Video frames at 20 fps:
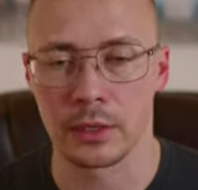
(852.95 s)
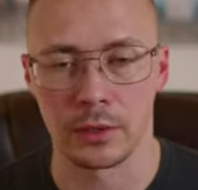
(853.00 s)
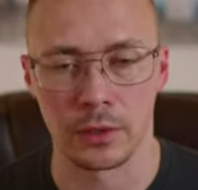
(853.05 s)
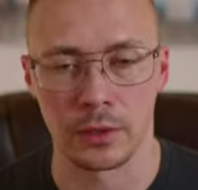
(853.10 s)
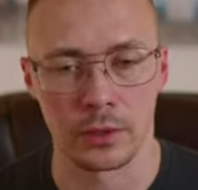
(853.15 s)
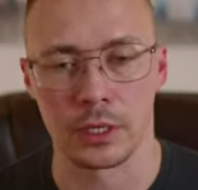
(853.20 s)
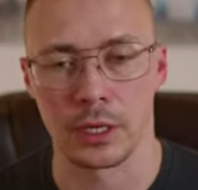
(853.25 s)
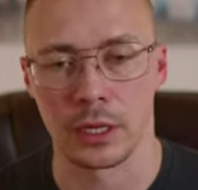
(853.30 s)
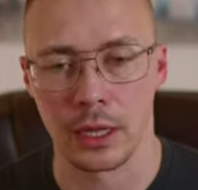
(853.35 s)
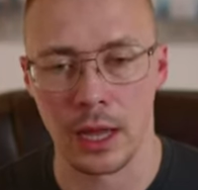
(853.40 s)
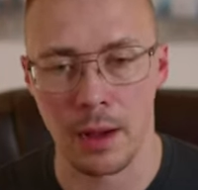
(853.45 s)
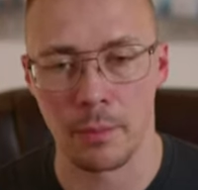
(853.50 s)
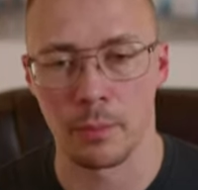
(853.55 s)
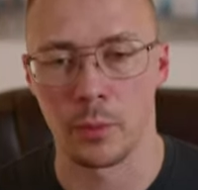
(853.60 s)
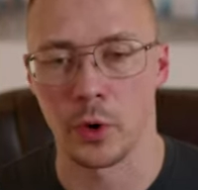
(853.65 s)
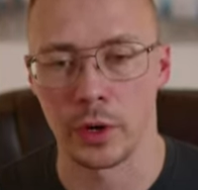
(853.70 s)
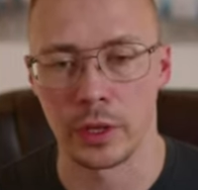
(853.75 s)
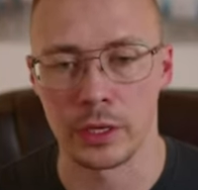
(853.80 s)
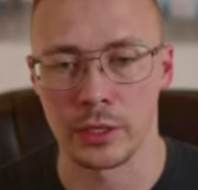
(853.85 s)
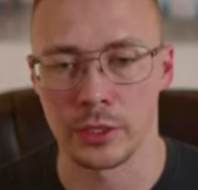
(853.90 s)
There's a lot
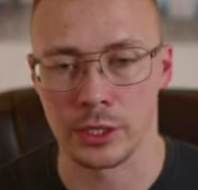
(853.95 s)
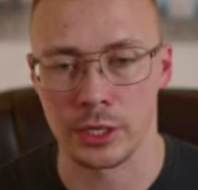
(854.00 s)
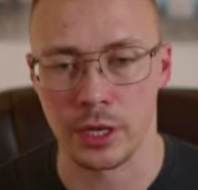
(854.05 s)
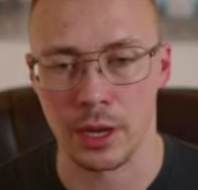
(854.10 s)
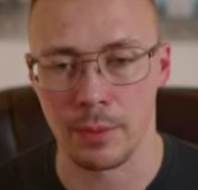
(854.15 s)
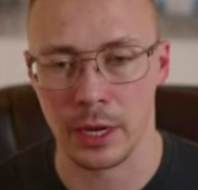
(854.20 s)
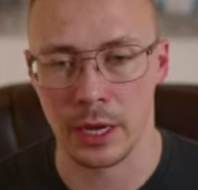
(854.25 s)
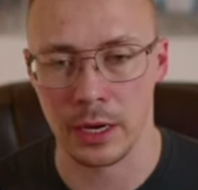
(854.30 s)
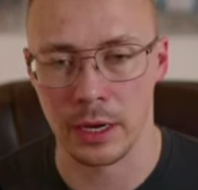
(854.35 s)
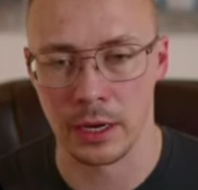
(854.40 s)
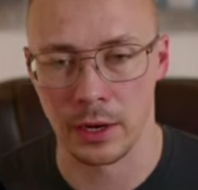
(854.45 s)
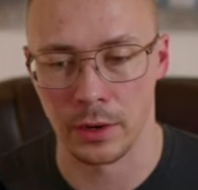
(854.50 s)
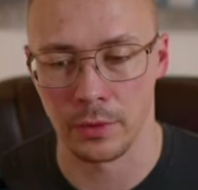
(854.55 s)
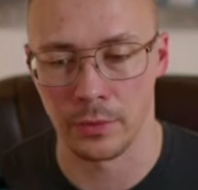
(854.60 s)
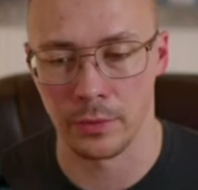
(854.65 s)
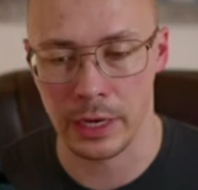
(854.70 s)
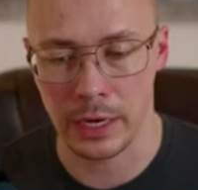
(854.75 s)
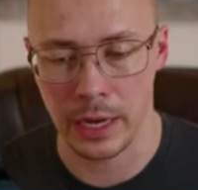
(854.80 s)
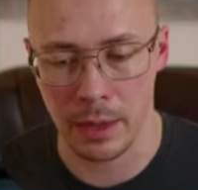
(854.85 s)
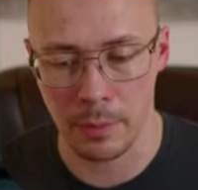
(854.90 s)
more than just coming in here,
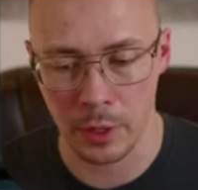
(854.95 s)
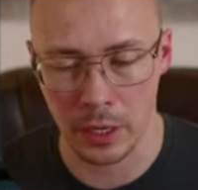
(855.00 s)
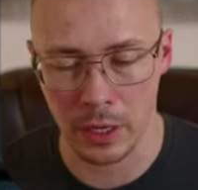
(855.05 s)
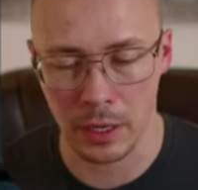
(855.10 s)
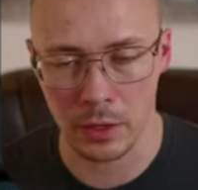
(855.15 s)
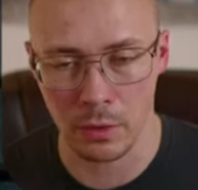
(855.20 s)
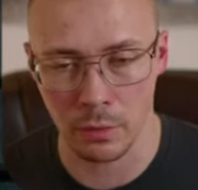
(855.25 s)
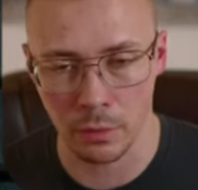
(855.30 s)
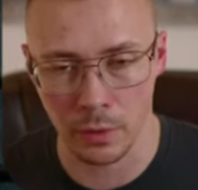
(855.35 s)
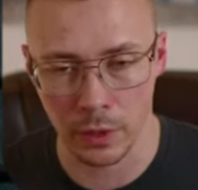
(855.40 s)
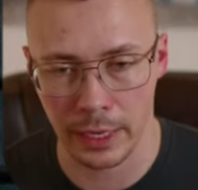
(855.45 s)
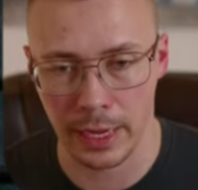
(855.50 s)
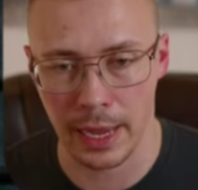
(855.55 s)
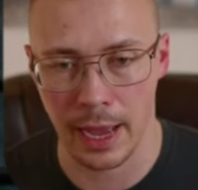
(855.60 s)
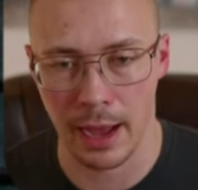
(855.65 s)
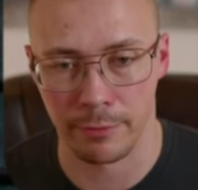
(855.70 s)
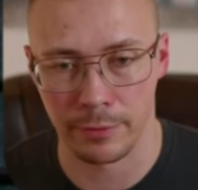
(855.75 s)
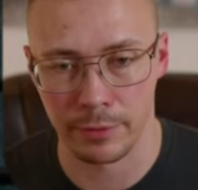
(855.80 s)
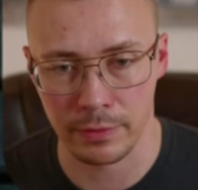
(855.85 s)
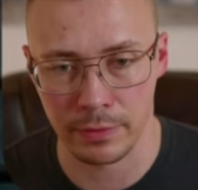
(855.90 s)
renaming it. You really
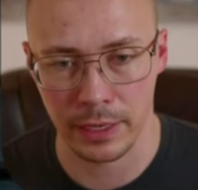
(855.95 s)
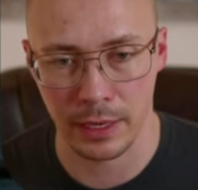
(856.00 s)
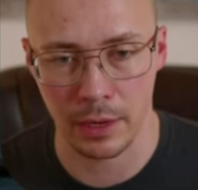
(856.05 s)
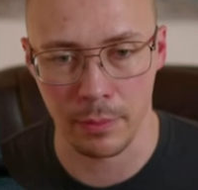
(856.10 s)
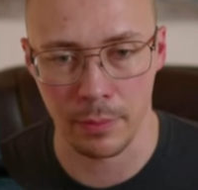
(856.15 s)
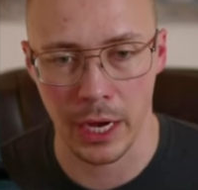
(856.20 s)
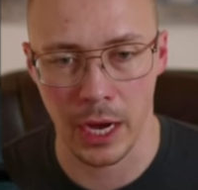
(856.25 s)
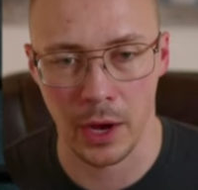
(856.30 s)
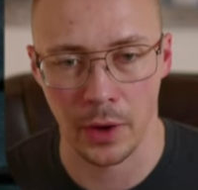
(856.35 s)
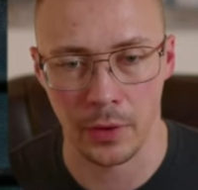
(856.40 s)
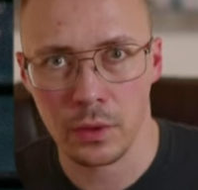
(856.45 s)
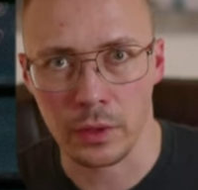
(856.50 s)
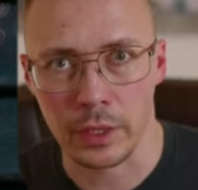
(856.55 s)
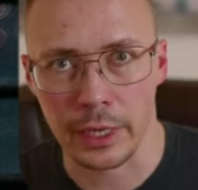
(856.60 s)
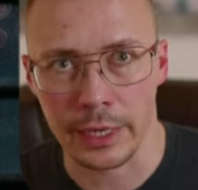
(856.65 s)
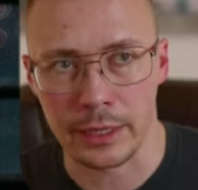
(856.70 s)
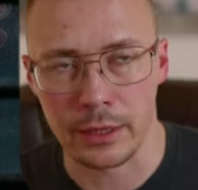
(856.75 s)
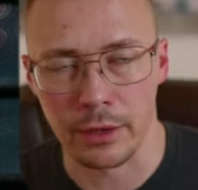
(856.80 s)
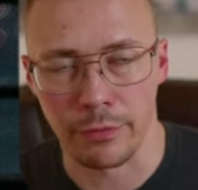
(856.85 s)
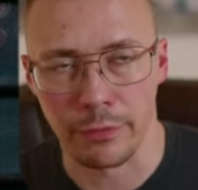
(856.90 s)
have to think about,
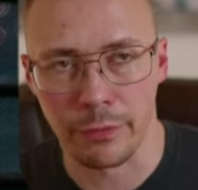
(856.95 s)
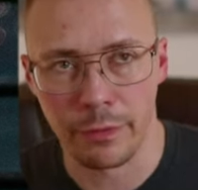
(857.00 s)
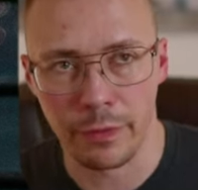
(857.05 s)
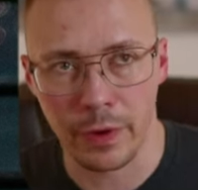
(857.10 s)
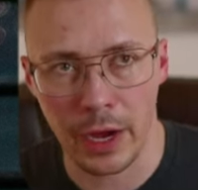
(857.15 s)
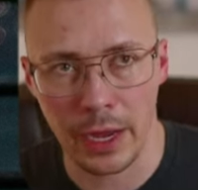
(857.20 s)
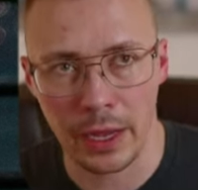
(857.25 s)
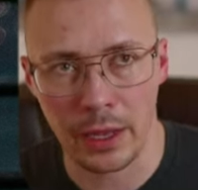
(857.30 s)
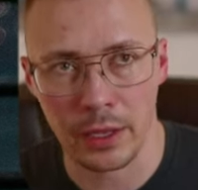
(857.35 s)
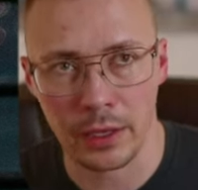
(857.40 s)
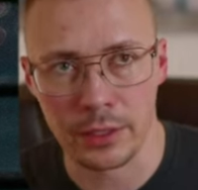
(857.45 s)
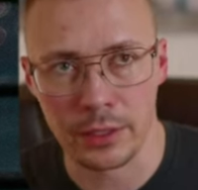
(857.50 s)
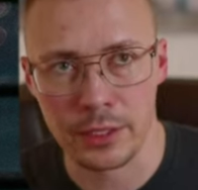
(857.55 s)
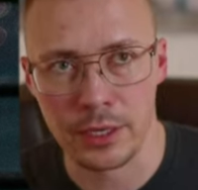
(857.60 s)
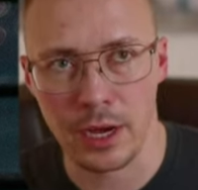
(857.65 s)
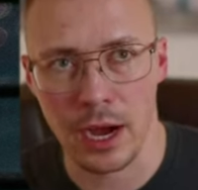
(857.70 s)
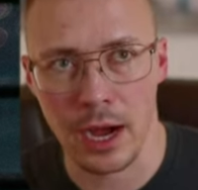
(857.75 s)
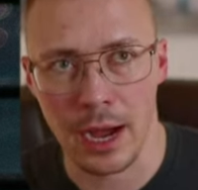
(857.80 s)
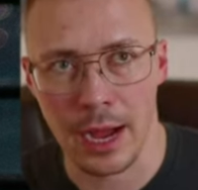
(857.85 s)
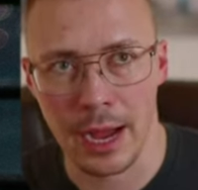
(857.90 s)
like, the file
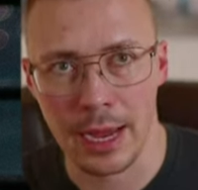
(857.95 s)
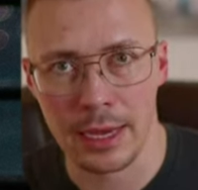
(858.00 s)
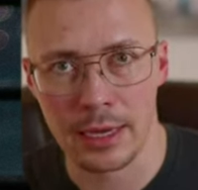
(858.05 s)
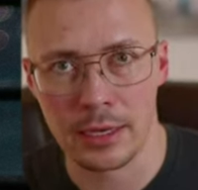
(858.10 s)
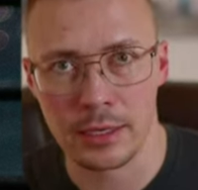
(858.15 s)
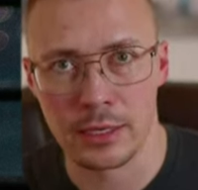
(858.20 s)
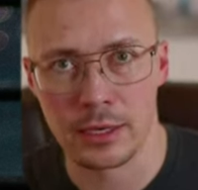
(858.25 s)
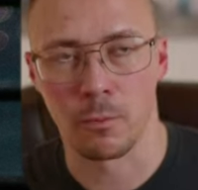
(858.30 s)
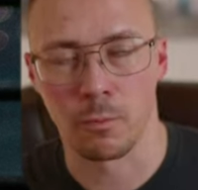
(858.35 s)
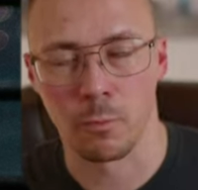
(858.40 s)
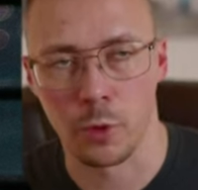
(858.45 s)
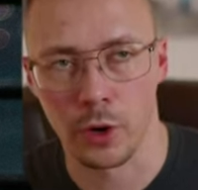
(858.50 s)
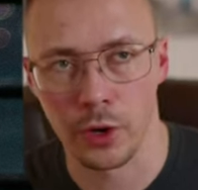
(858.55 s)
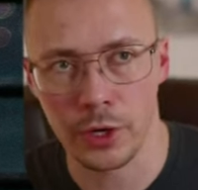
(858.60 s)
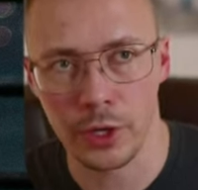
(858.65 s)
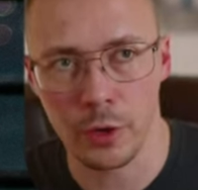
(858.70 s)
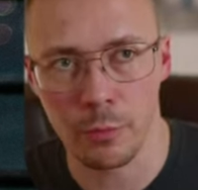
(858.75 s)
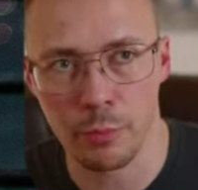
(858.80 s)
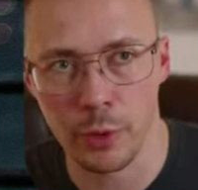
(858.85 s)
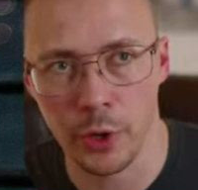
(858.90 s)
size, where
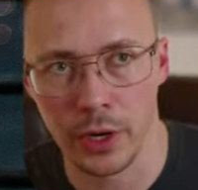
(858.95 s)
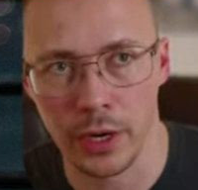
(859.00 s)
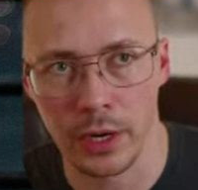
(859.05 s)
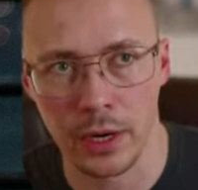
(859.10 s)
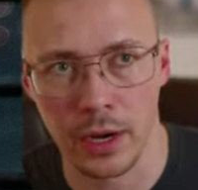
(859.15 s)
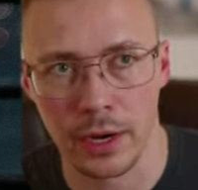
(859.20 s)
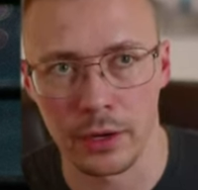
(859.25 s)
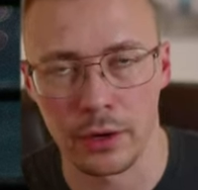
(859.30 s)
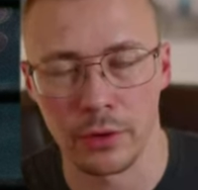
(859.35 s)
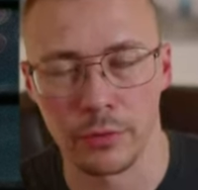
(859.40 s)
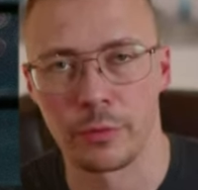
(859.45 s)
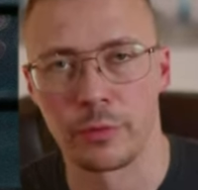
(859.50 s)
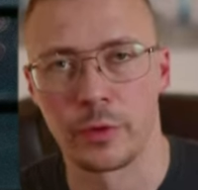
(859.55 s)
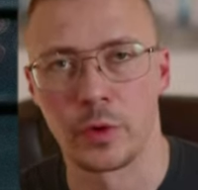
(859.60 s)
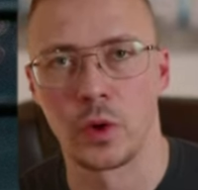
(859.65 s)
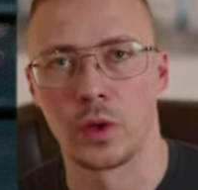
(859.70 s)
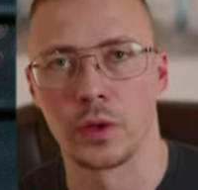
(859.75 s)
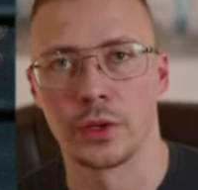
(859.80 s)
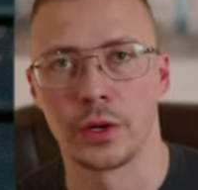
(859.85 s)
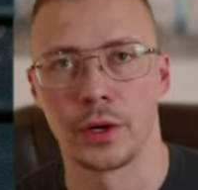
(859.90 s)
you put it on your
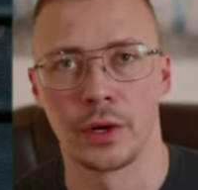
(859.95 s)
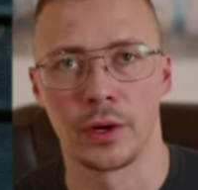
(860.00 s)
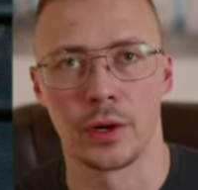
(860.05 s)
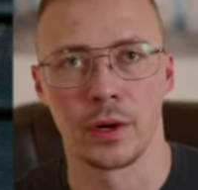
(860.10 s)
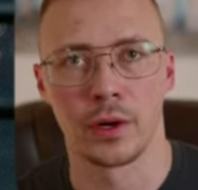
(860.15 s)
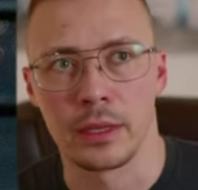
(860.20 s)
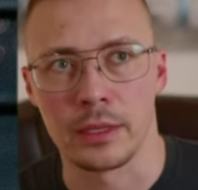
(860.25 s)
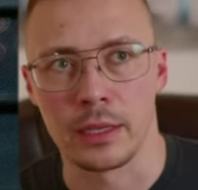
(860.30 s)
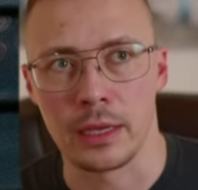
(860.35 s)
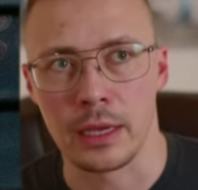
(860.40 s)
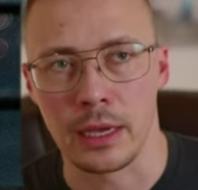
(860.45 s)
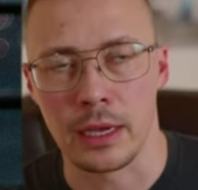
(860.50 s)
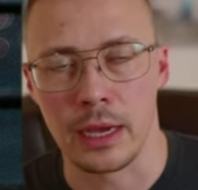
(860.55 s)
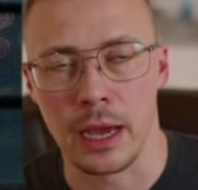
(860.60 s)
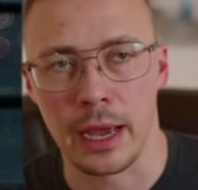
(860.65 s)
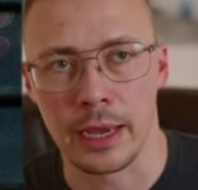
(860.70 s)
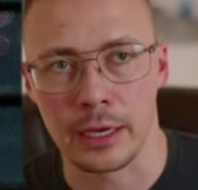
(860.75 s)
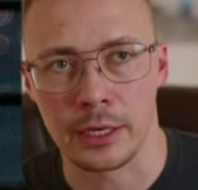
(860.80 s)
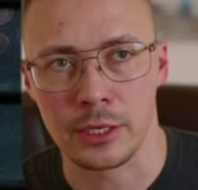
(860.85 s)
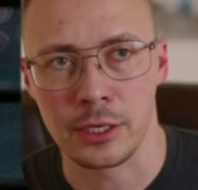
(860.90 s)
folder, the
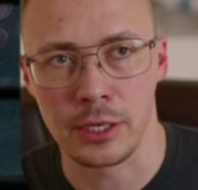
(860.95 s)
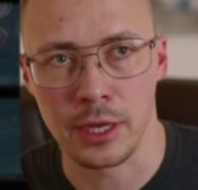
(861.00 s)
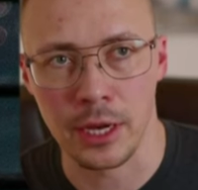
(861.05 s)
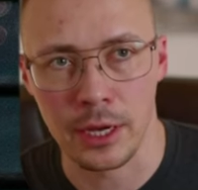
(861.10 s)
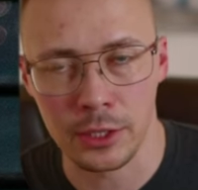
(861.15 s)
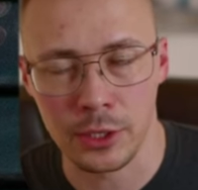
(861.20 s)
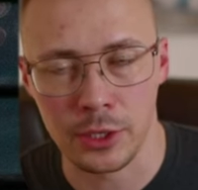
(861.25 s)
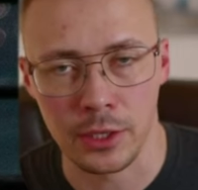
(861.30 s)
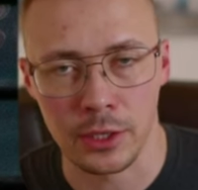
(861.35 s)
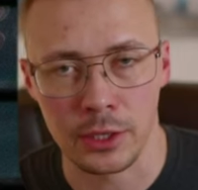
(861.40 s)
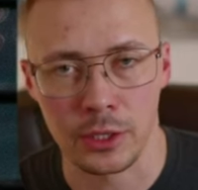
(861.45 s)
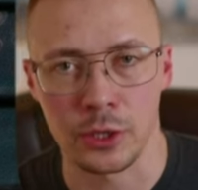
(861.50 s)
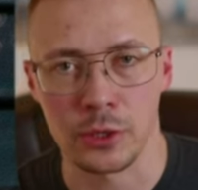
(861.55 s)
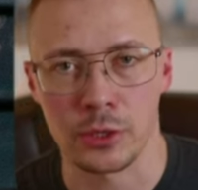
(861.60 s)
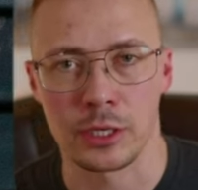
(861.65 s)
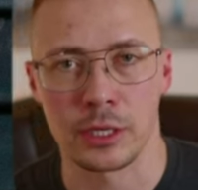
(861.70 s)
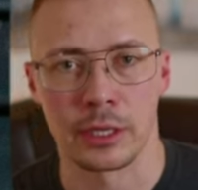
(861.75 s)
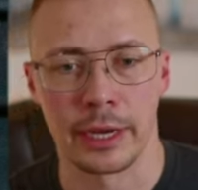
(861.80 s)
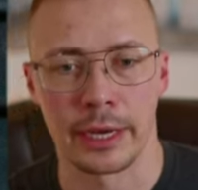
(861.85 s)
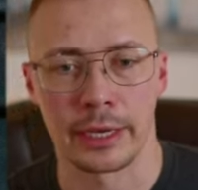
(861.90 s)
extension that you
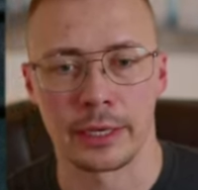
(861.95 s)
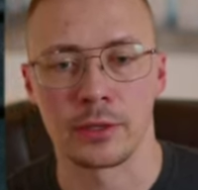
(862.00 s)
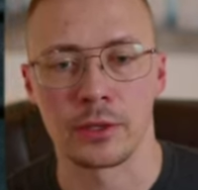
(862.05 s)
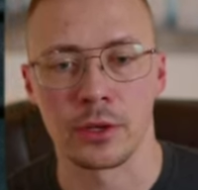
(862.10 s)
select.